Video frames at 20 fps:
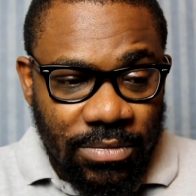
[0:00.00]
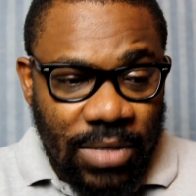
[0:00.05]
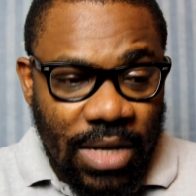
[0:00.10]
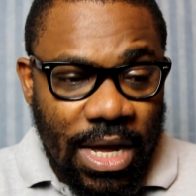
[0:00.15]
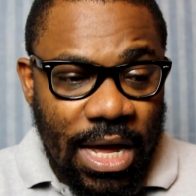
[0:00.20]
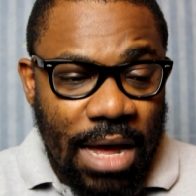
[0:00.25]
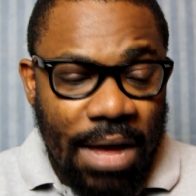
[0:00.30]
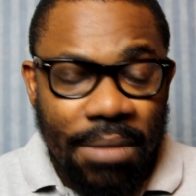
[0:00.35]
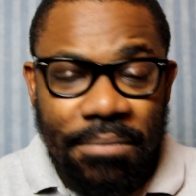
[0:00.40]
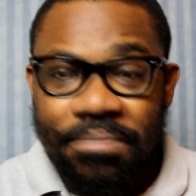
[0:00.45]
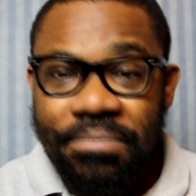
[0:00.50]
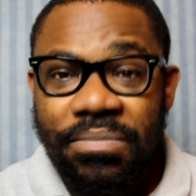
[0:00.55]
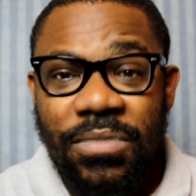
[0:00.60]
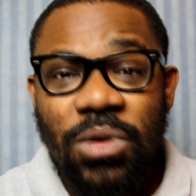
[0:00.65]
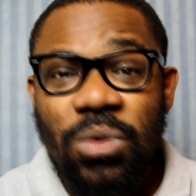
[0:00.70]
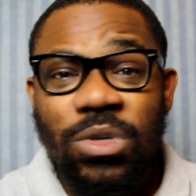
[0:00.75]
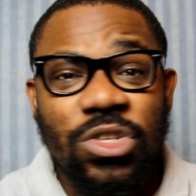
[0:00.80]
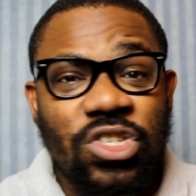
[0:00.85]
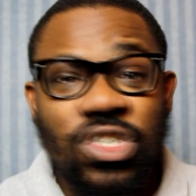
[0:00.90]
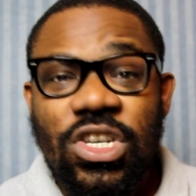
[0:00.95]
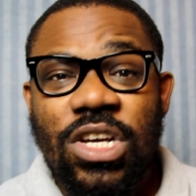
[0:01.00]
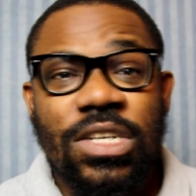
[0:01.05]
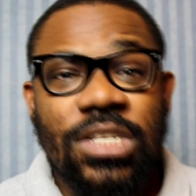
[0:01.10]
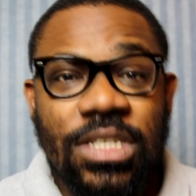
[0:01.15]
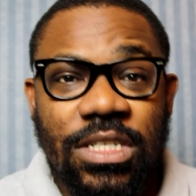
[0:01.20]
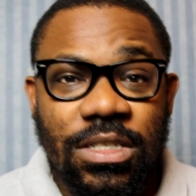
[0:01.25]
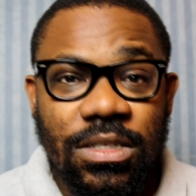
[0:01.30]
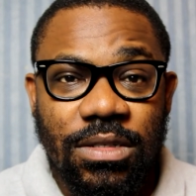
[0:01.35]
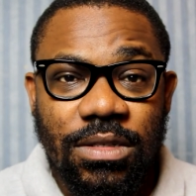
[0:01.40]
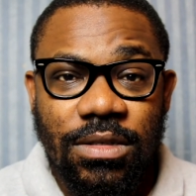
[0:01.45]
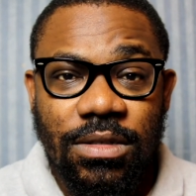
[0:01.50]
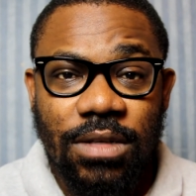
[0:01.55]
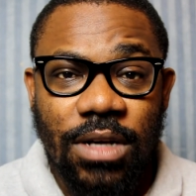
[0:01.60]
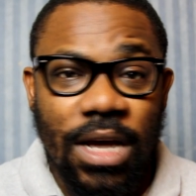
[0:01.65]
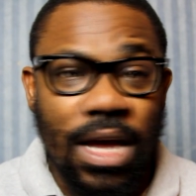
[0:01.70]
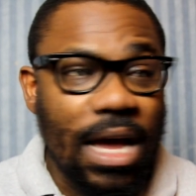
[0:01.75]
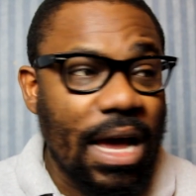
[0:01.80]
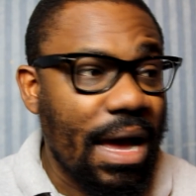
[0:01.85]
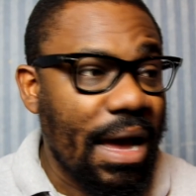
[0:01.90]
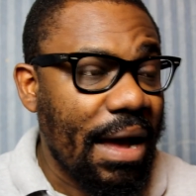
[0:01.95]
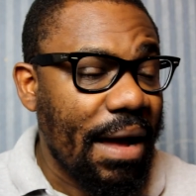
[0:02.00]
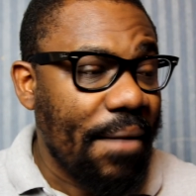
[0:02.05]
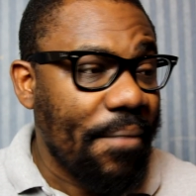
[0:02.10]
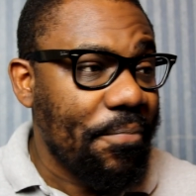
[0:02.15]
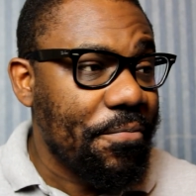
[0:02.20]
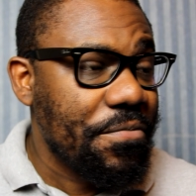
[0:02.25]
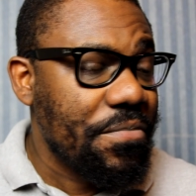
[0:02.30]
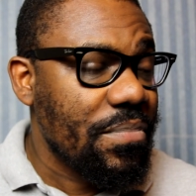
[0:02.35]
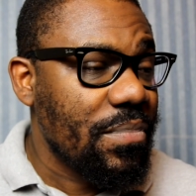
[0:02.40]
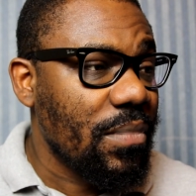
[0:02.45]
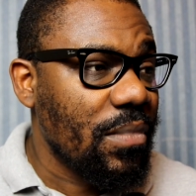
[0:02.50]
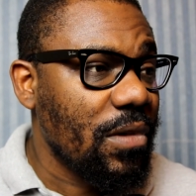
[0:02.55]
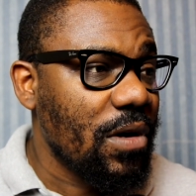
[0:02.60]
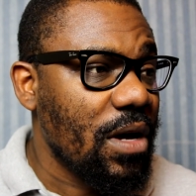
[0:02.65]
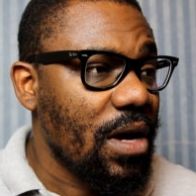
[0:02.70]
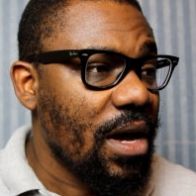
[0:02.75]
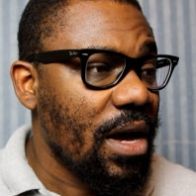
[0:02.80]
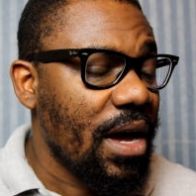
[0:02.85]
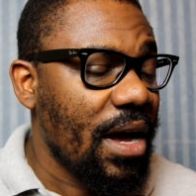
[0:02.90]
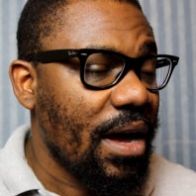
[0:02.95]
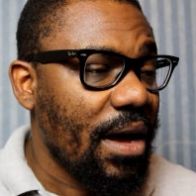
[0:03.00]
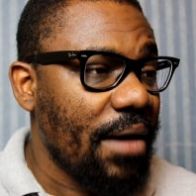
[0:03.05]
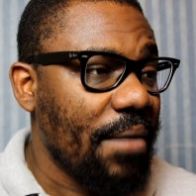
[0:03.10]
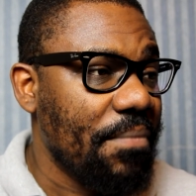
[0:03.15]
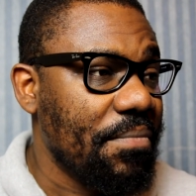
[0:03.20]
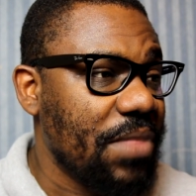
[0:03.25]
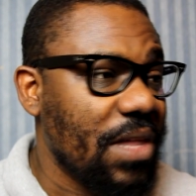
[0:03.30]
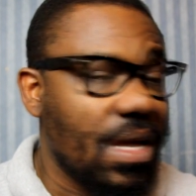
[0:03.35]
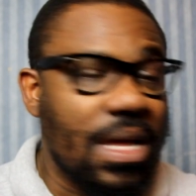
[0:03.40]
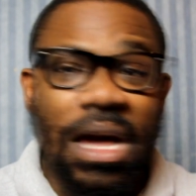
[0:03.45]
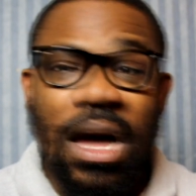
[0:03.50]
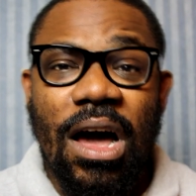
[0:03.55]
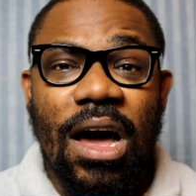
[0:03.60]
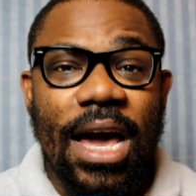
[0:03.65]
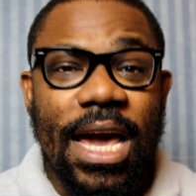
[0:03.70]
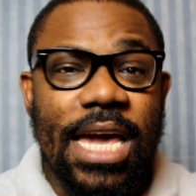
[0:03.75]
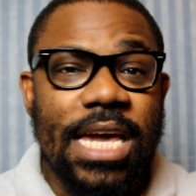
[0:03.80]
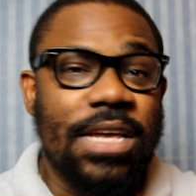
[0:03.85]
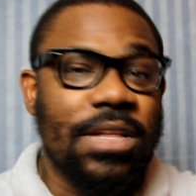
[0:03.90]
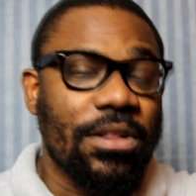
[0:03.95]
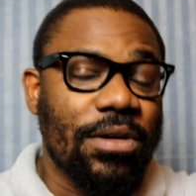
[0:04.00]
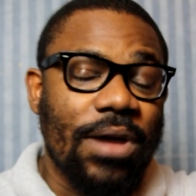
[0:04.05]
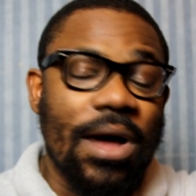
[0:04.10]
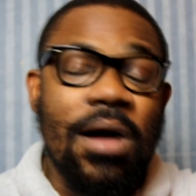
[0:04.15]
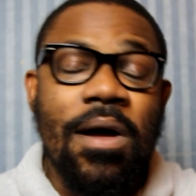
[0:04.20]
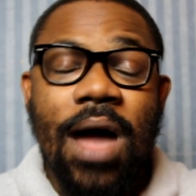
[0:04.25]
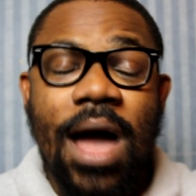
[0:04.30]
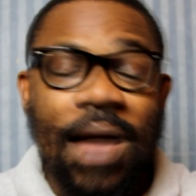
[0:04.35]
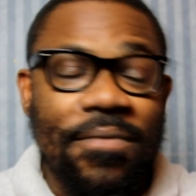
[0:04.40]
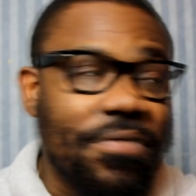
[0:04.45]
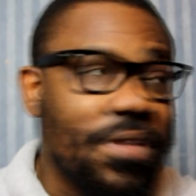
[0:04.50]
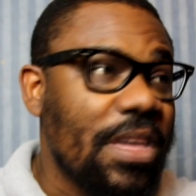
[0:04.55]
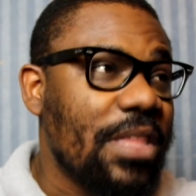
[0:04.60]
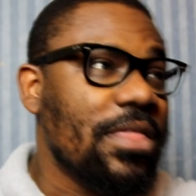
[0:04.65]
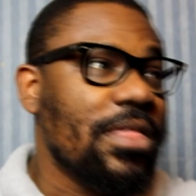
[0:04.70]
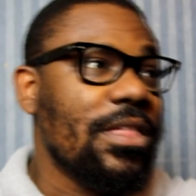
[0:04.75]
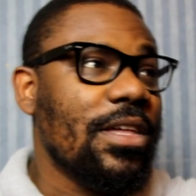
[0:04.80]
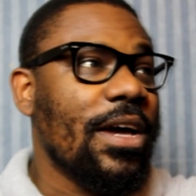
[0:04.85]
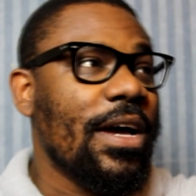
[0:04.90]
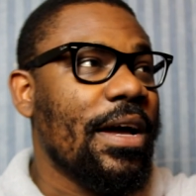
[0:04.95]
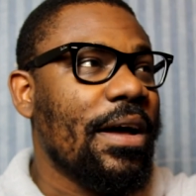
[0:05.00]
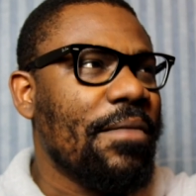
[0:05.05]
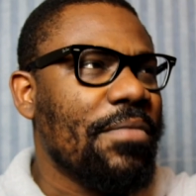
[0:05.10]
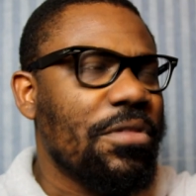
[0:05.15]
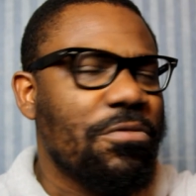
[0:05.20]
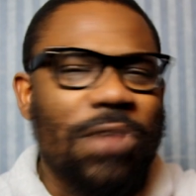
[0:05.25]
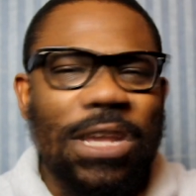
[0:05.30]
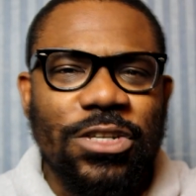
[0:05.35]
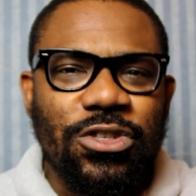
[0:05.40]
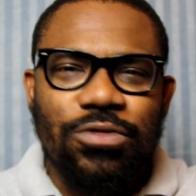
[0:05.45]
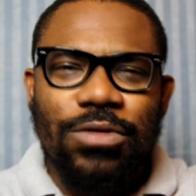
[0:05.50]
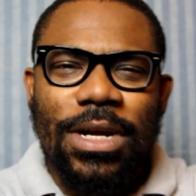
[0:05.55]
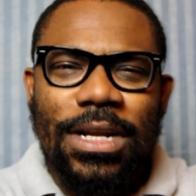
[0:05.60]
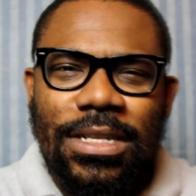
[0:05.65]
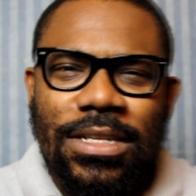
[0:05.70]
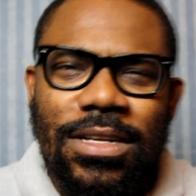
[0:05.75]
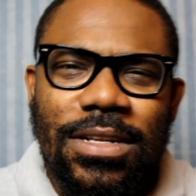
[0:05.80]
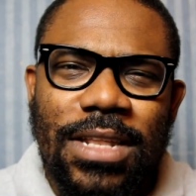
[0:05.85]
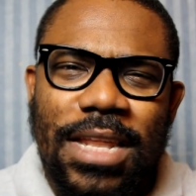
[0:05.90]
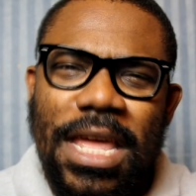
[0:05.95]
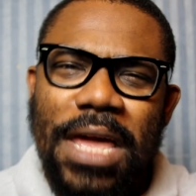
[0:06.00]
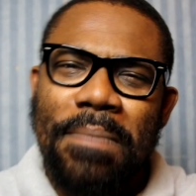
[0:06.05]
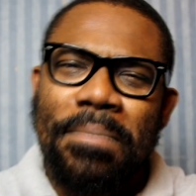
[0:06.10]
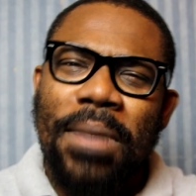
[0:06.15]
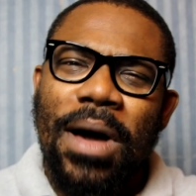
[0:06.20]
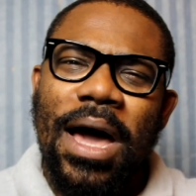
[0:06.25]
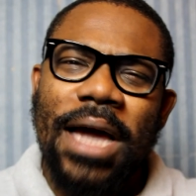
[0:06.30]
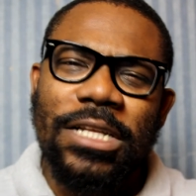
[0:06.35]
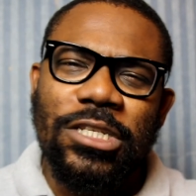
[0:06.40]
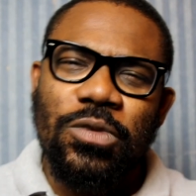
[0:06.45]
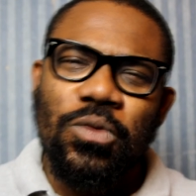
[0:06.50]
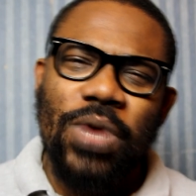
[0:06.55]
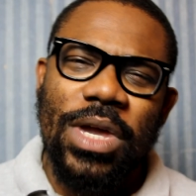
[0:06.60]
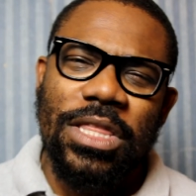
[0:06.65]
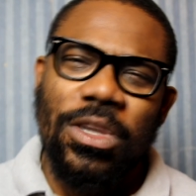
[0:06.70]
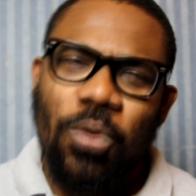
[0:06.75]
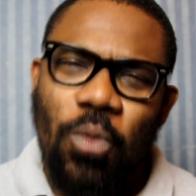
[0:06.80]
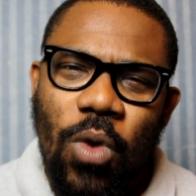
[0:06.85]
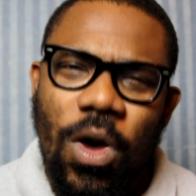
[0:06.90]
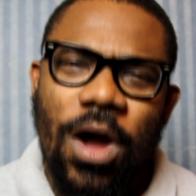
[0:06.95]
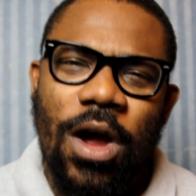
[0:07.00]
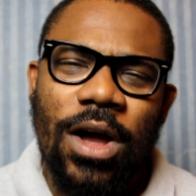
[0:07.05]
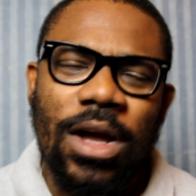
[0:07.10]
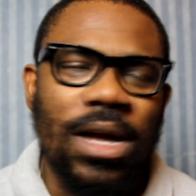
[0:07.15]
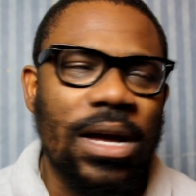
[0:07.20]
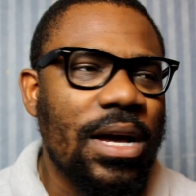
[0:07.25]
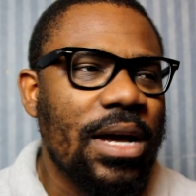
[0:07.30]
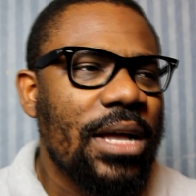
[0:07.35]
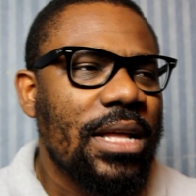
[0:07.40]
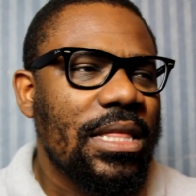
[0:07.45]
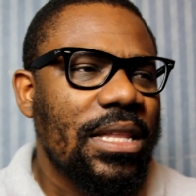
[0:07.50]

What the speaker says: it was just the guy, I think the restaurant nearby to where they work,